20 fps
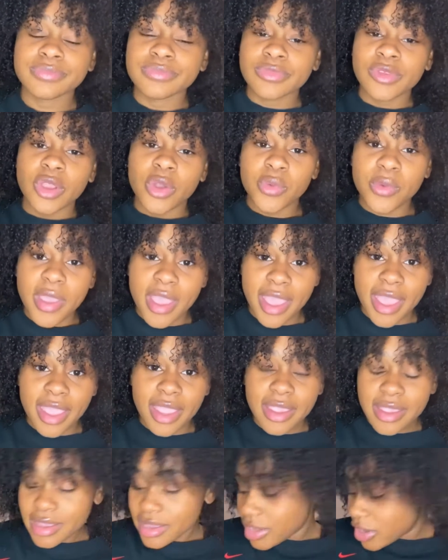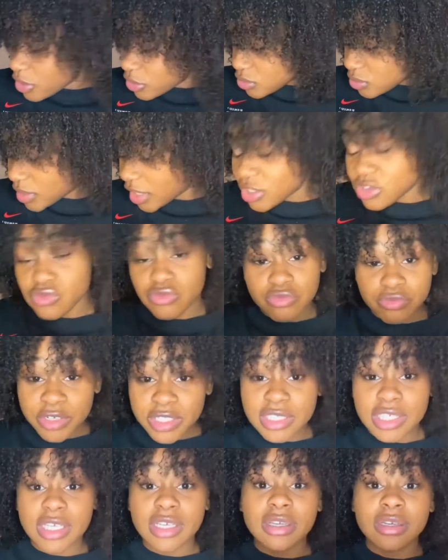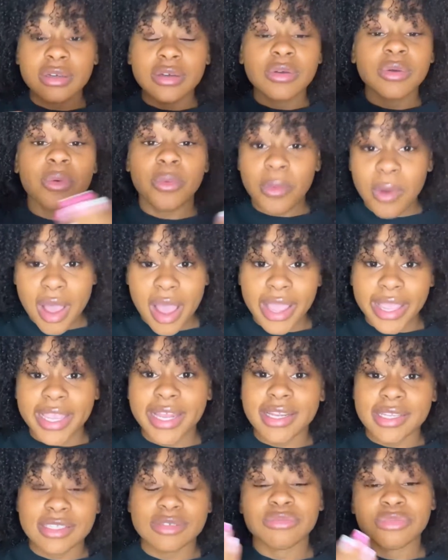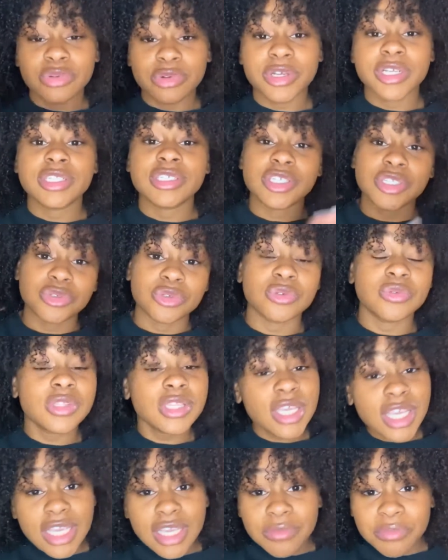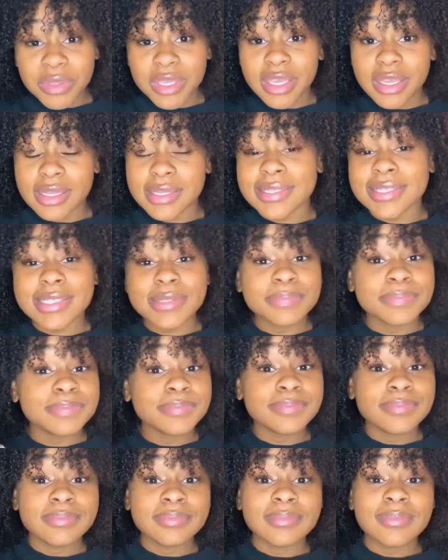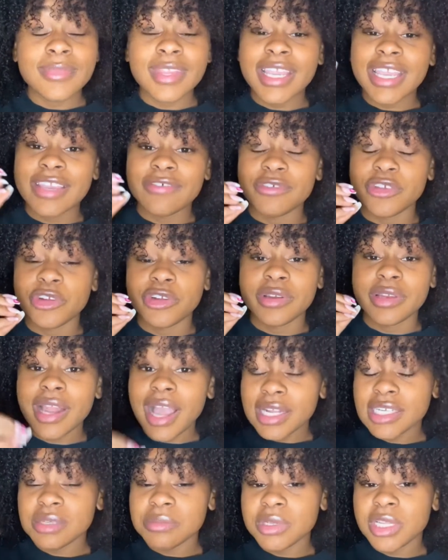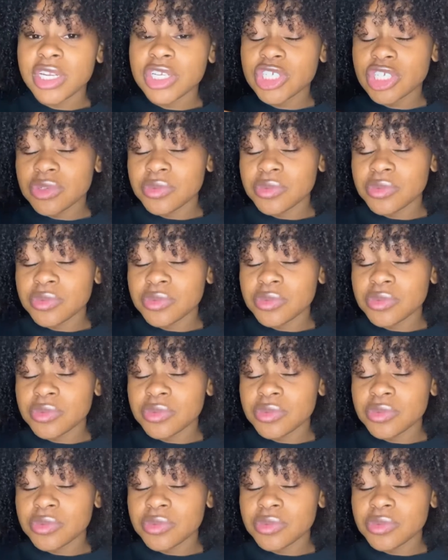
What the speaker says: Okay, so that's really why it is important to do it with heat, because if you're not deep conditioning with